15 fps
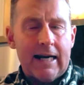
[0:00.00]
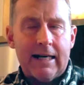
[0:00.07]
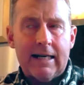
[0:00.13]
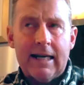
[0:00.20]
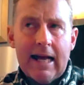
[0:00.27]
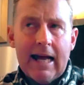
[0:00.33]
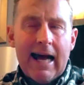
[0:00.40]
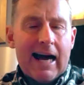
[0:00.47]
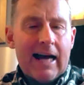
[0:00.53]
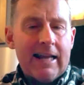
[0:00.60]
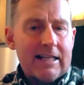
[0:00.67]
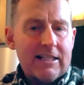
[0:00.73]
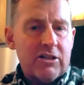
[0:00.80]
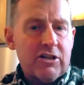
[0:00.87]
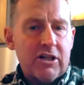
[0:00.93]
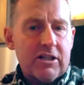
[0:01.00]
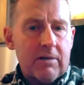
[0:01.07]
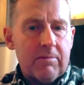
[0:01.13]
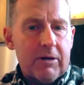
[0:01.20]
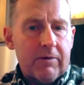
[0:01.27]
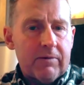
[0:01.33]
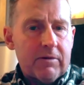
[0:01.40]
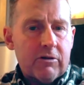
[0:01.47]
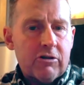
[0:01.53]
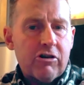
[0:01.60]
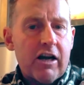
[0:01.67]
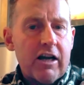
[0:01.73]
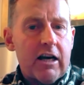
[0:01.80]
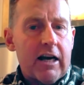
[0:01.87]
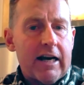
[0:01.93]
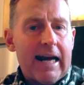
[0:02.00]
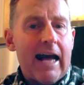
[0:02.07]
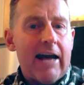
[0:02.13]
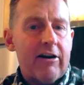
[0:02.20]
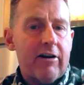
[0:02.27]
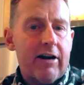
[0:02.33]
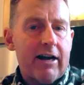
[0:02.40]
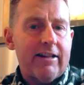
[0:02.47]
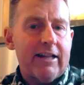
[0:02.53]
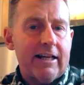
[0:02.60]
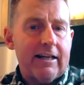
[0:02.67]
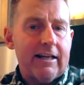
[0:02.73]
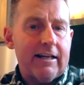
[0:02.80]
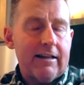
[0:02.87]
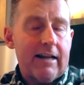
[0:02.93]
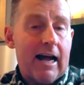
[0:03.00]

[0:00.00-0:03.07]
and that's just a bit of trial and error, I think.